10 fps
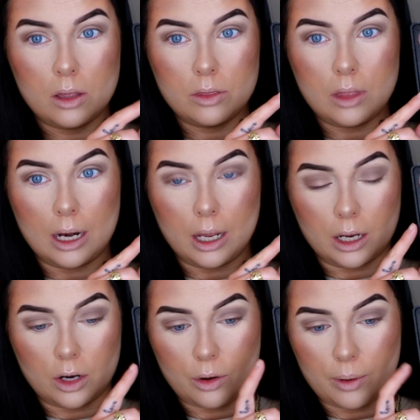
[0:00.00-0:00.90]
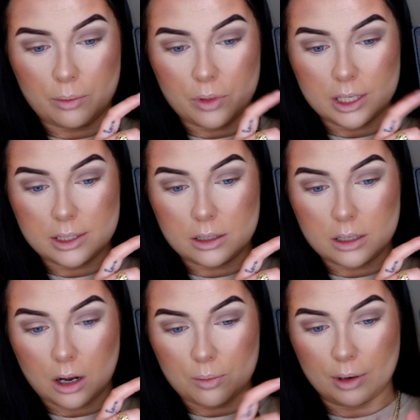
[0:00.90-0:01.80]
Then I'm going to go in with this
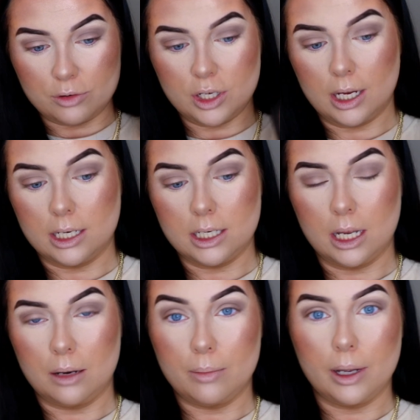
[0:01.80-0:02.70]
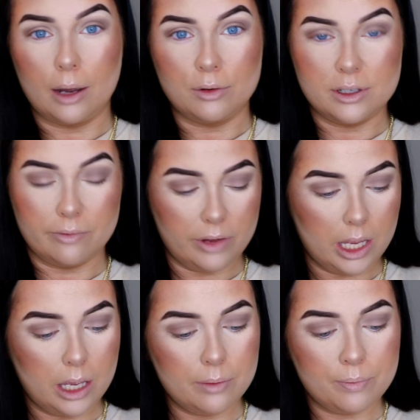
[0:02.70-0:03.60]
dark brown shade in my outer
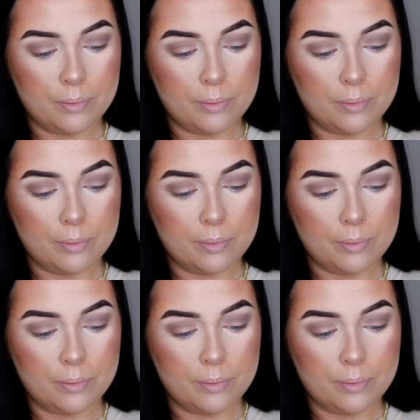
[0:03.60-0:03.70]
V.